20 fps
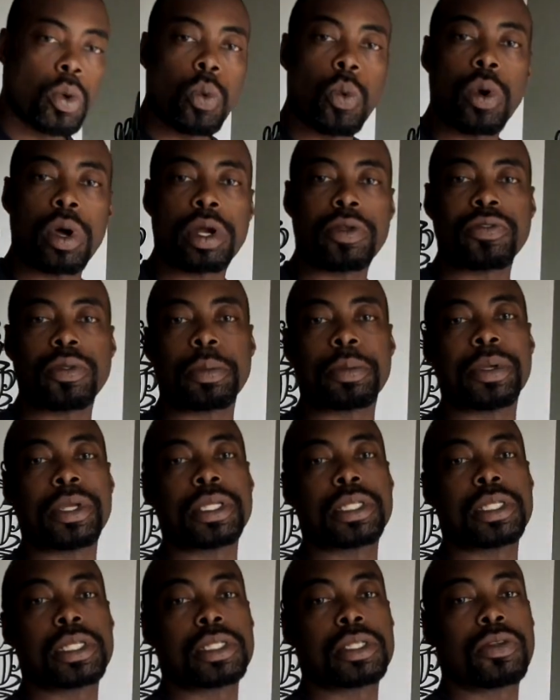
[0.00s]
one of the
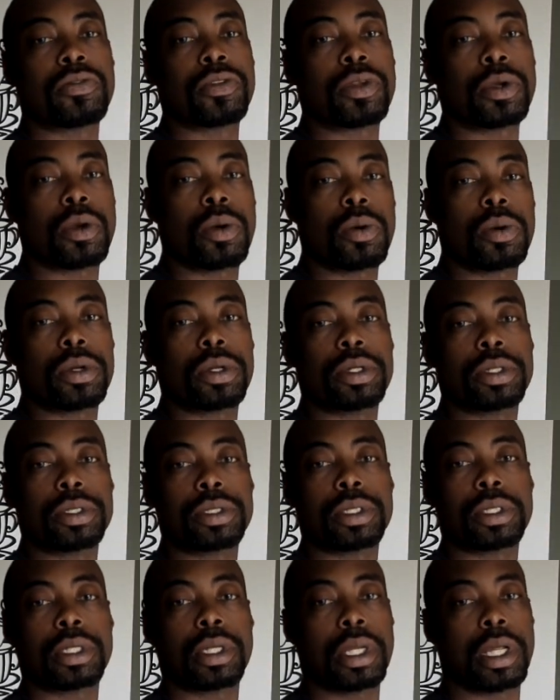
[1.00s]
pieces of the
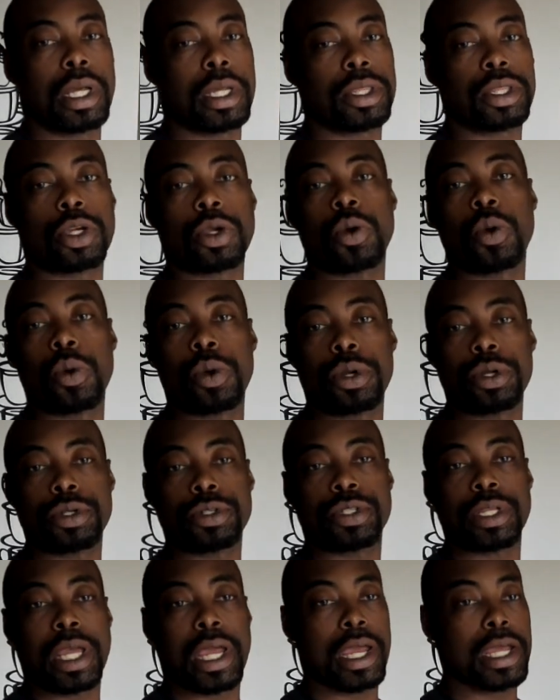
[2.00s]
corners, like the
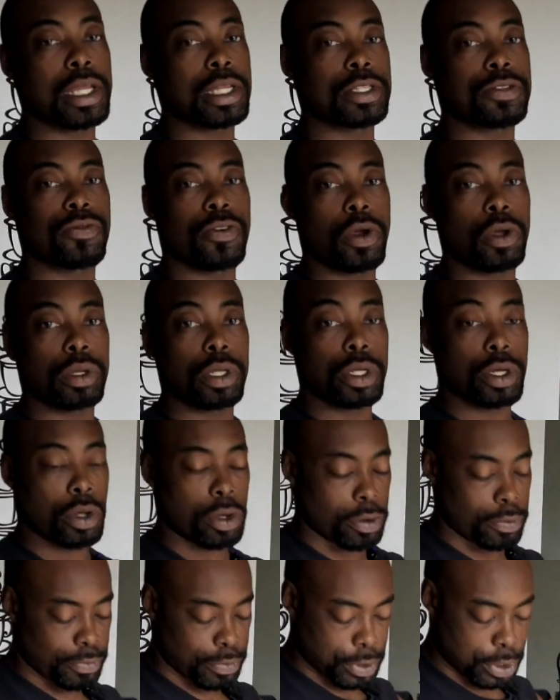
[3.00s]
quarters, has fallen
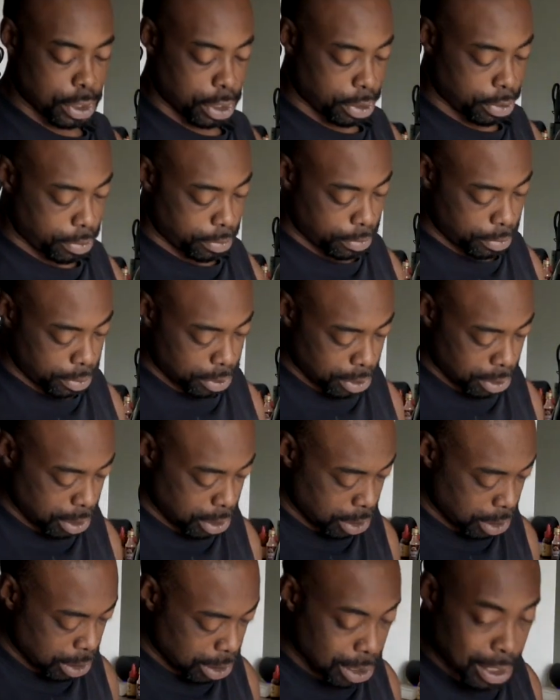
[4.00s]
off. So
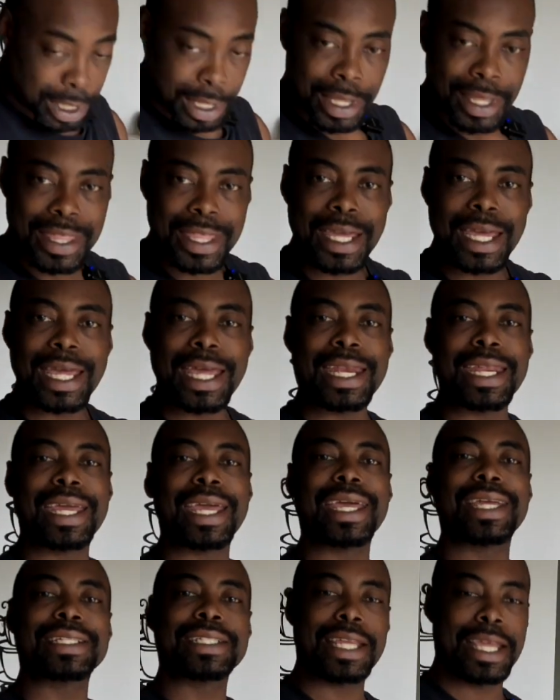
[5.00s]
that
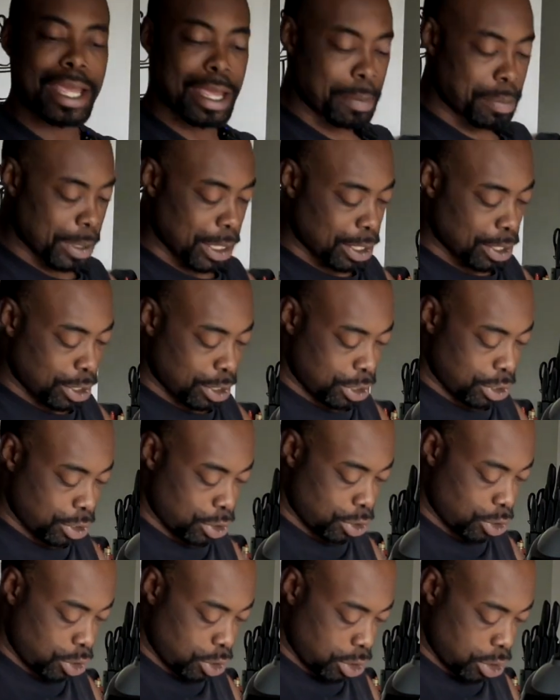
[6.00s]
has
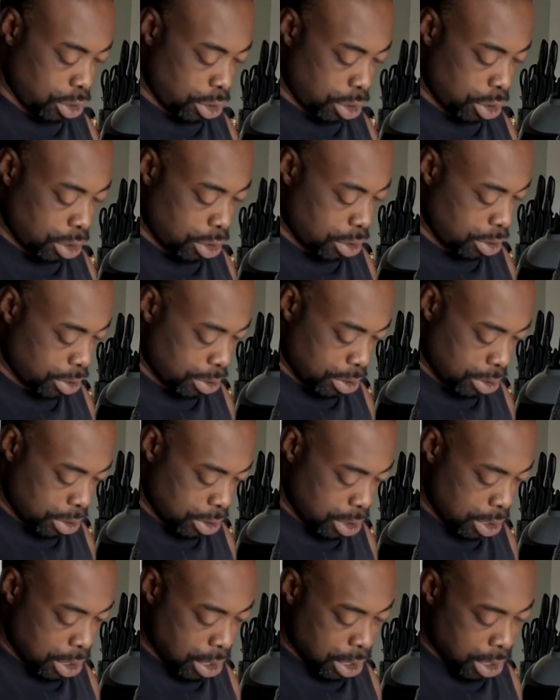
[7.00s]
happened.
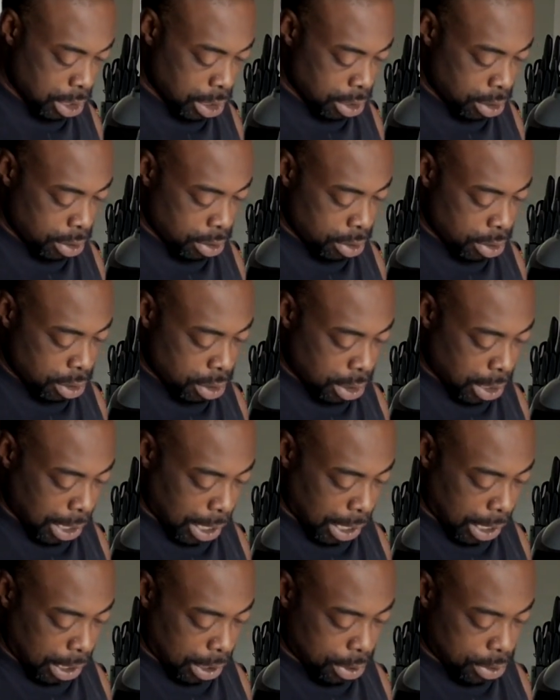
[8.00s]

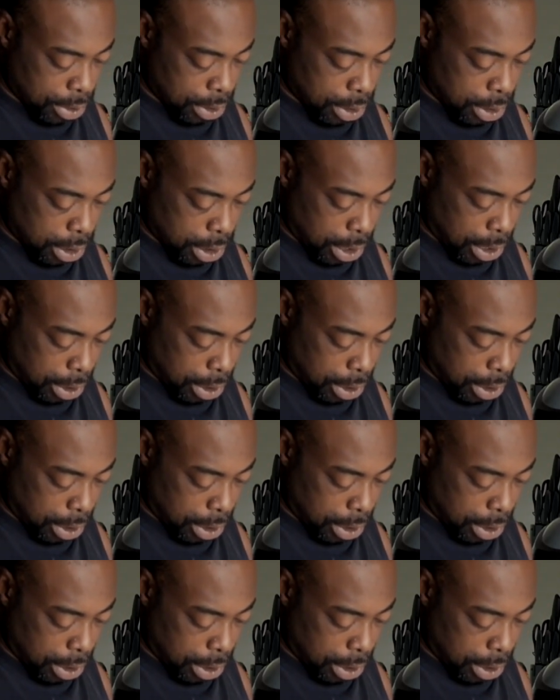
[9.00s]
And then the